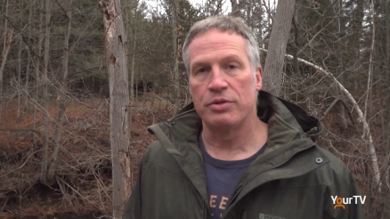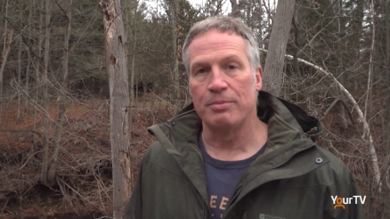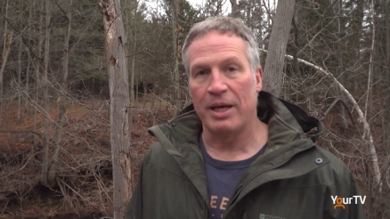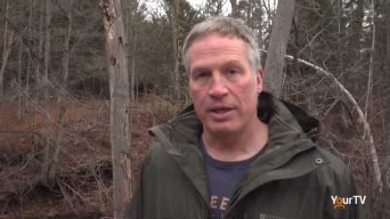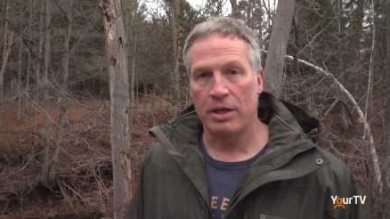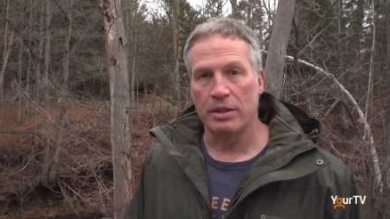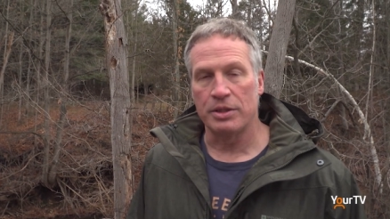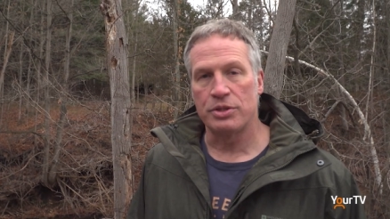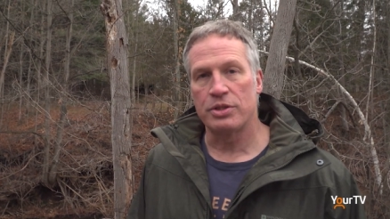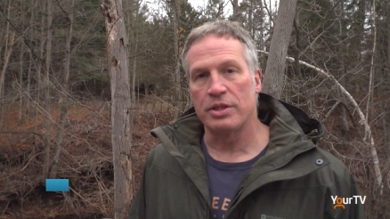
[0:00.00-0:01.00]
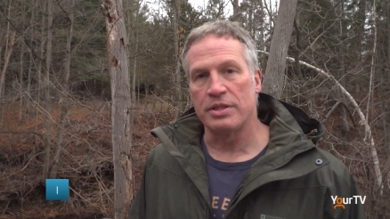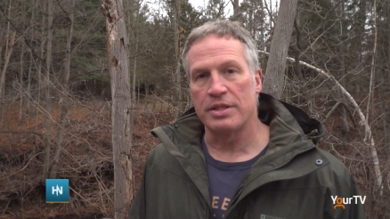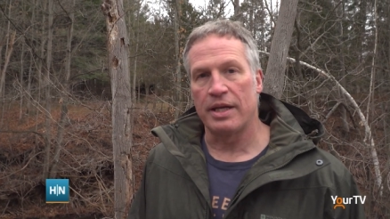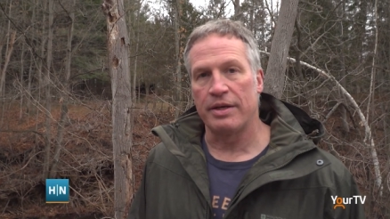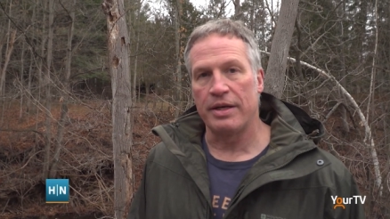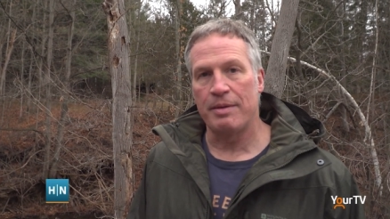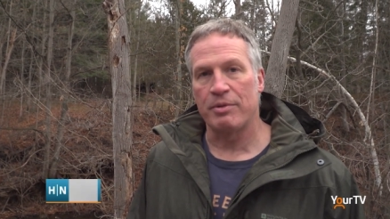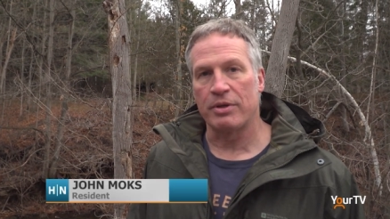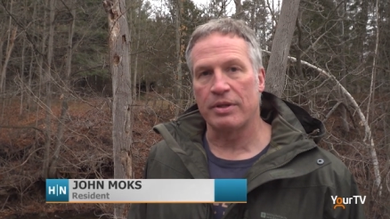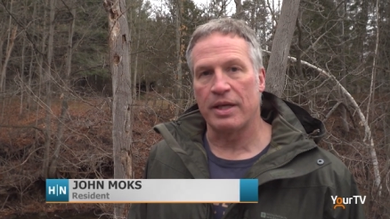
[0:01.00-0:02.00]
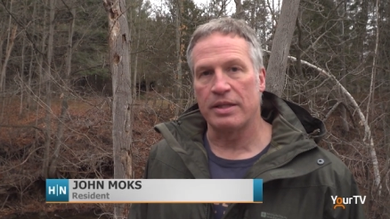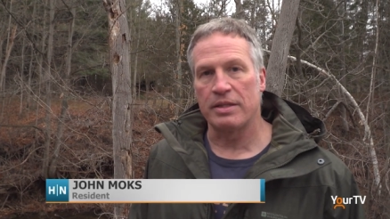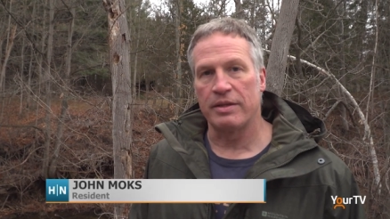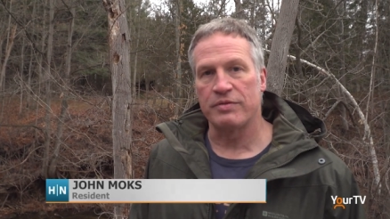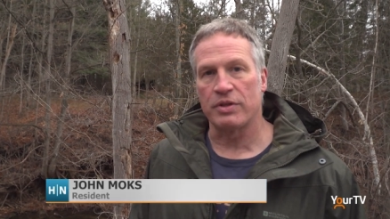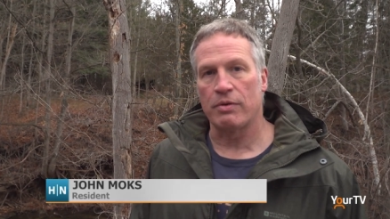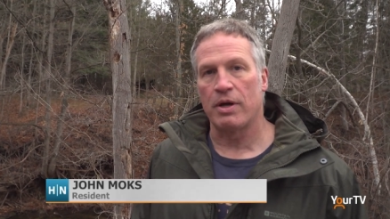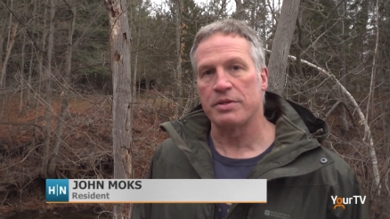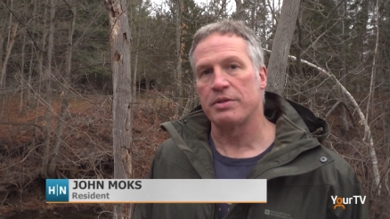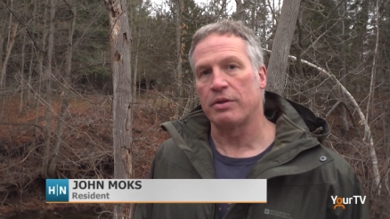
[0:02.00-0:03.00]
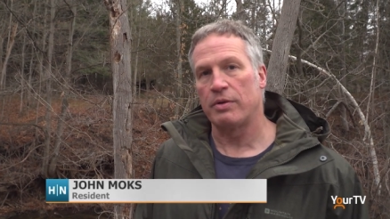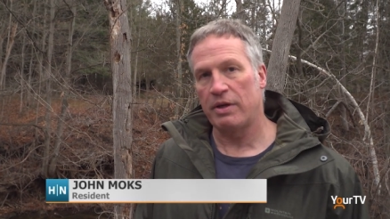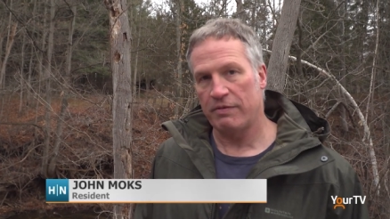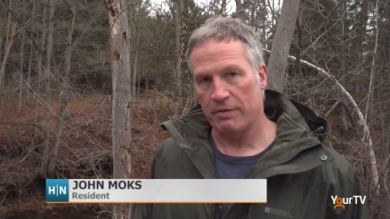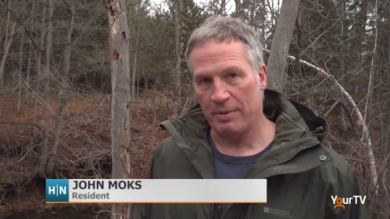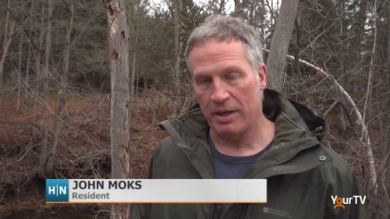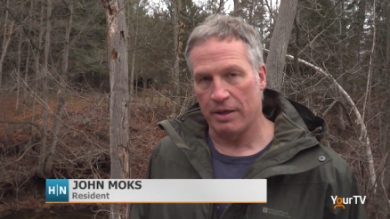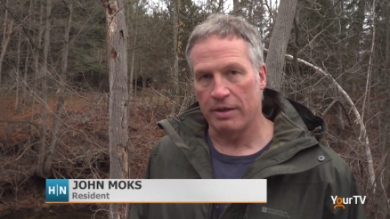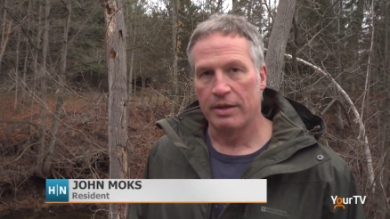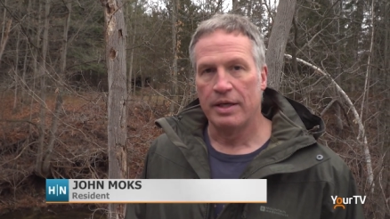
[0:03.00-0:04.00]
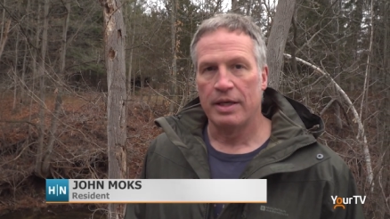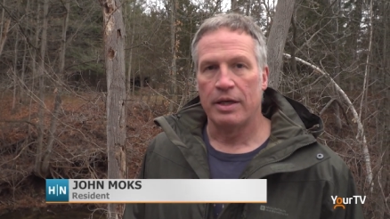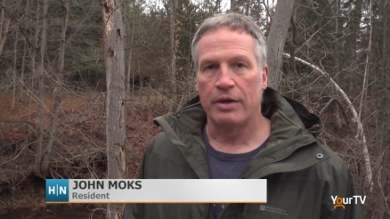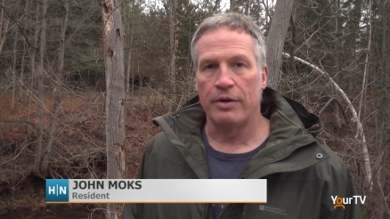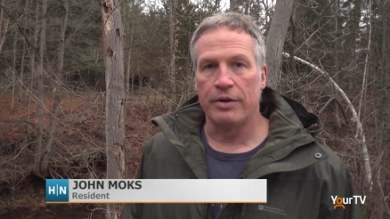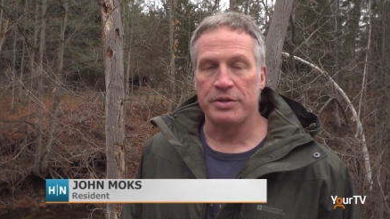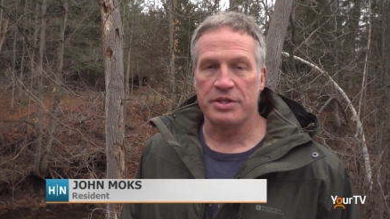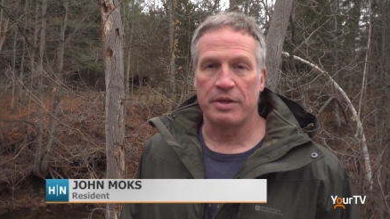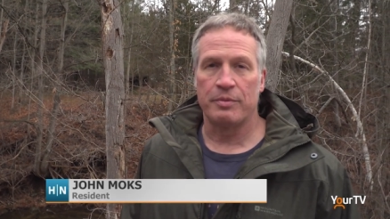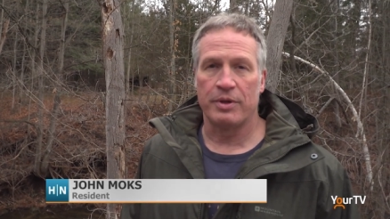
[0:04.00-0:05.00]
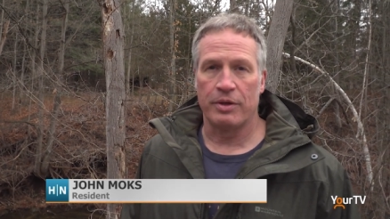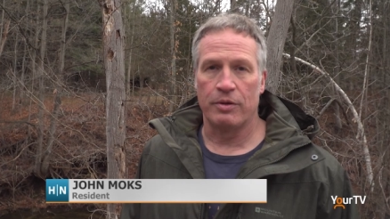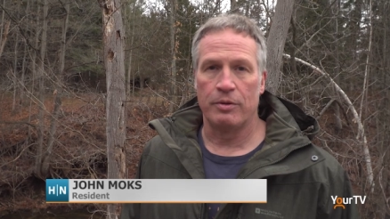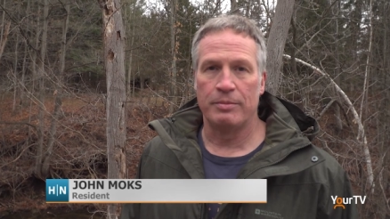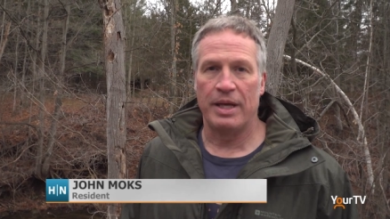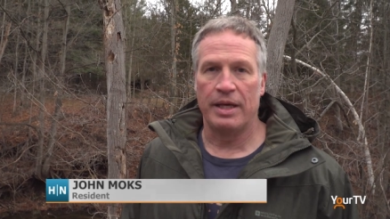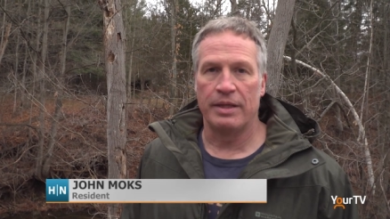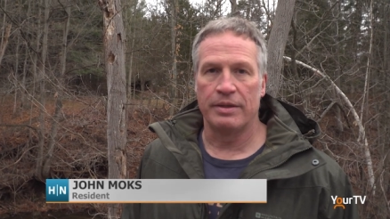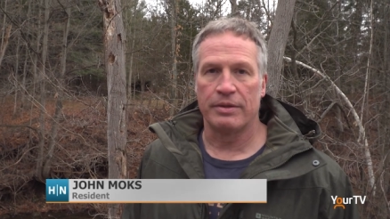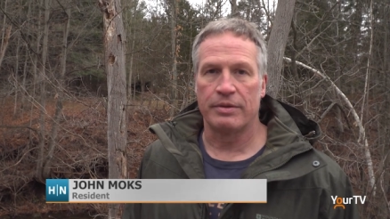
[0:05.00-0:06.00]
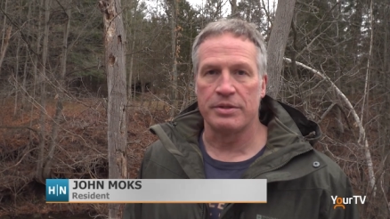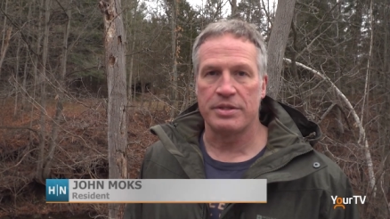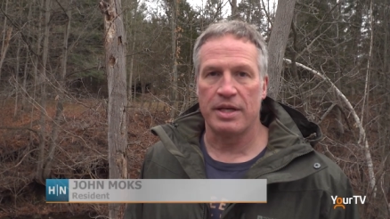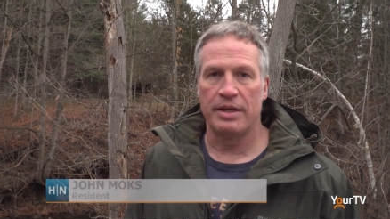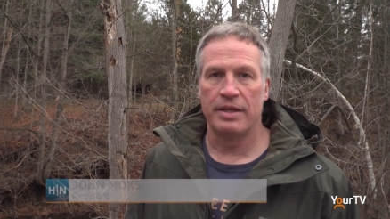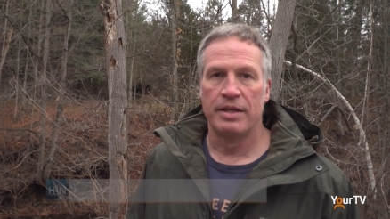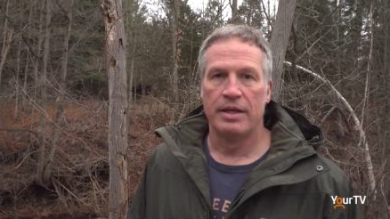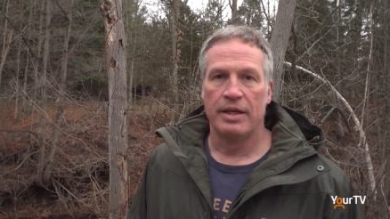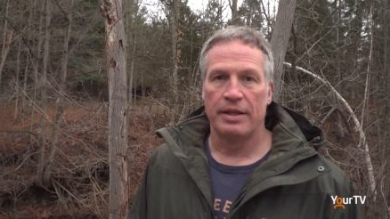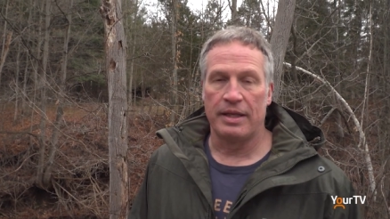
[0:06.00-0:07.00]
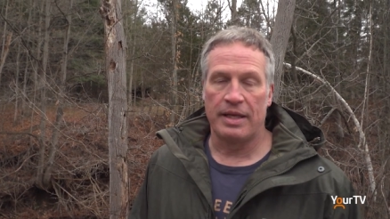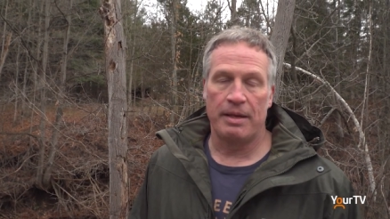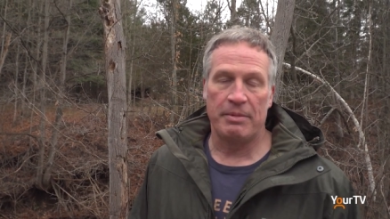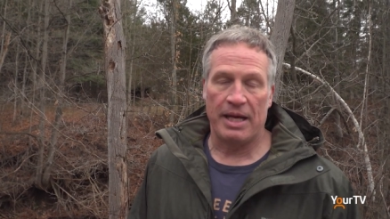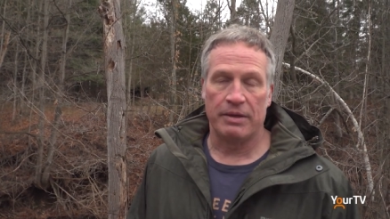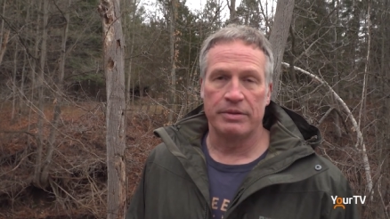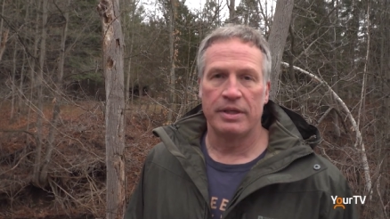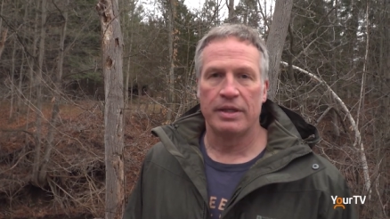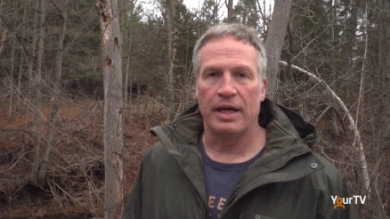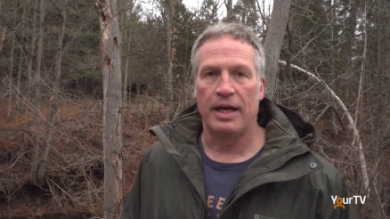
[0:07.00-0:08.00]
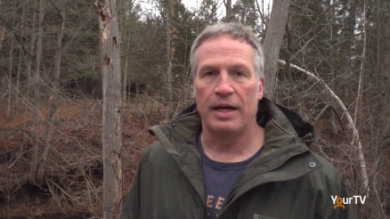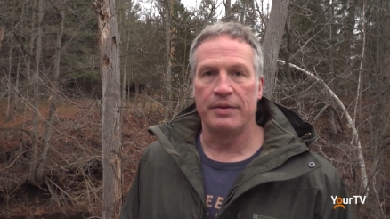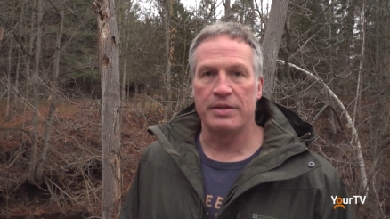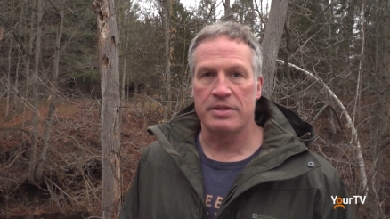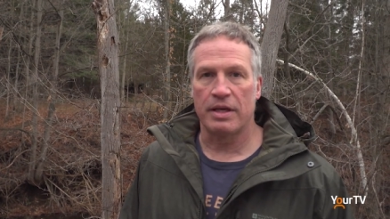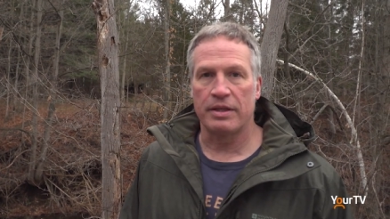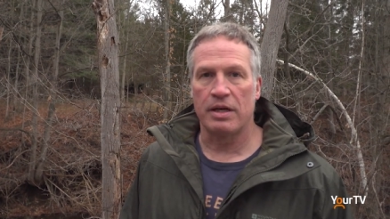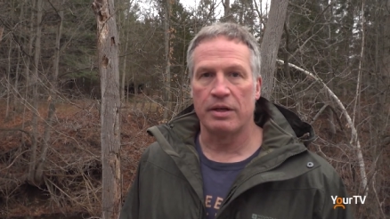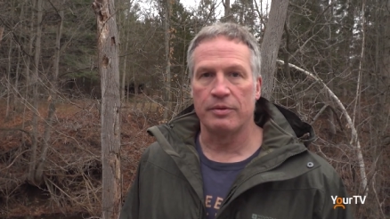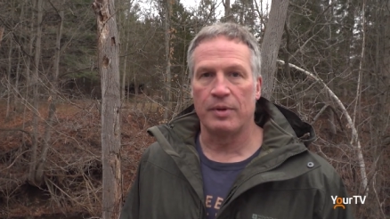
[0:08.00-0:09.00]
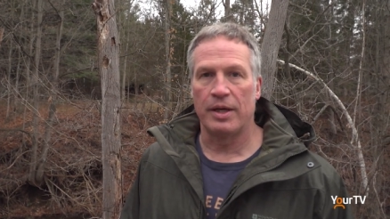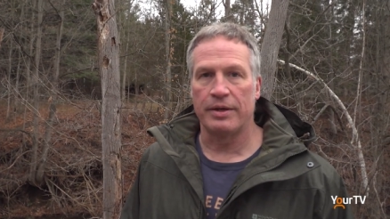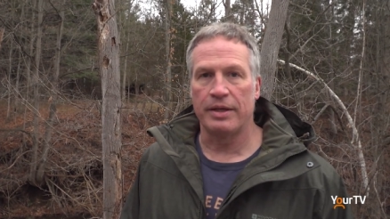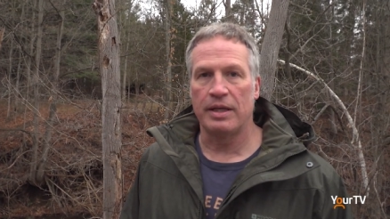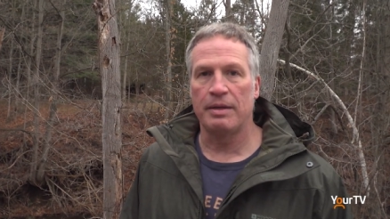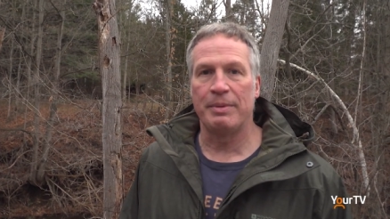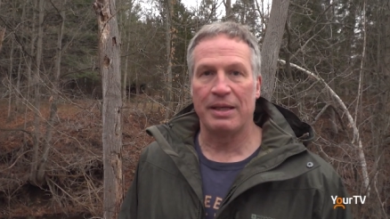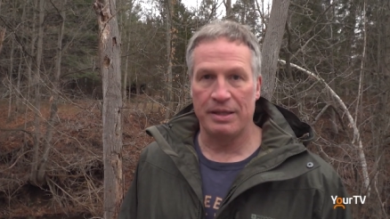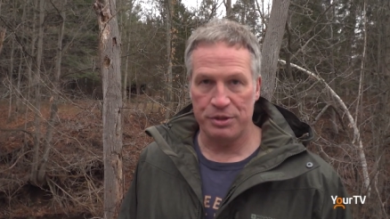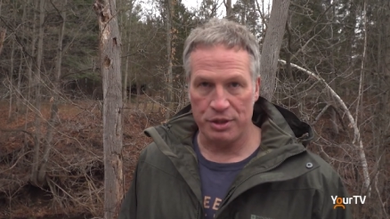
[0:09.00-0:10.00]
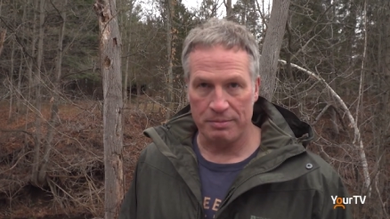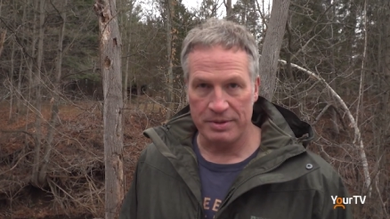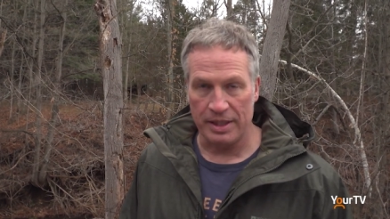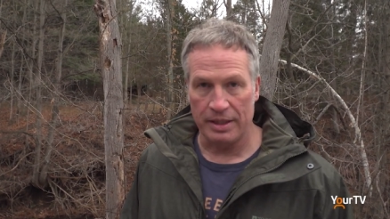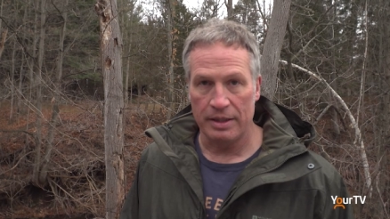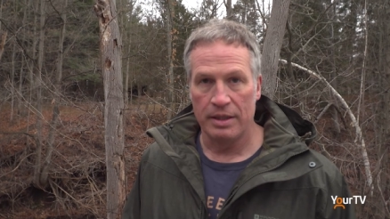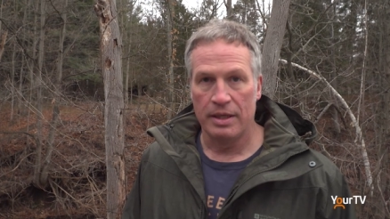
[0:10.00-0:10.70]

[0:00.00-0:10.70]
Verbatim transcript: to my knowledge, is that our neighbor that lives across the creek from here, her and her son were at home, and her son, they came down, uh, they saw the car in the water, he immediately jumped in,